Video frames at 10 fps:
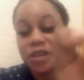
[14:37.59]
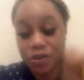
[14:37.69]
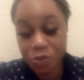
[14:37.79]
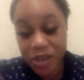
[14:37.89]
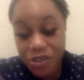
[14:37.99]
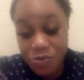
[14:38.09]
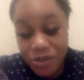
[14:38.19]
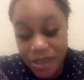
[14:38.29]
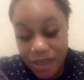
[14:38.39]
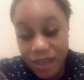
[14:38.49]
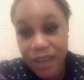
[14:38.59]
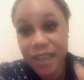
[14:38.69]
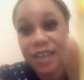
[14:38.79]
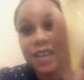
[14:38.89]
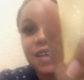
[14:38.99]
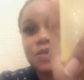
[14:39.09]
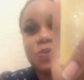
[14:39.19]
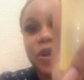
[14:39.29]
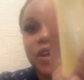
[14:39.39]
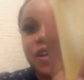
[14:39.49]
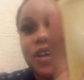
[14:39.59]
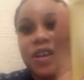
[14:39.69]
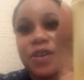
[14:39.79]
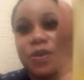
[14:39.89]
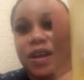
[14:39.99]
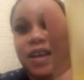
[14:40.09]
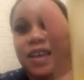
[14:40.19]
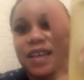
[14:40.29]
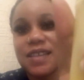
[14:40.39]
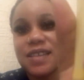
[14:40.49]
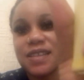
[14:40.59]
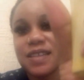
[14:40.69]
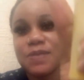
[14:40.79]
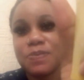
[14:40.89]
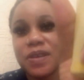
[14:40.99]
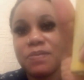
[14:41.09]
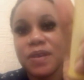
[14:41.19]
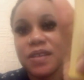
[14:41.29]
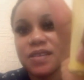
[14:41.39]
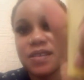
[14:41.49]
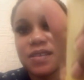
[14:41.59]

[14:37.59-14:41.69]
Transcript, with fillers: the way it's written in the leather that's where you can get this pigment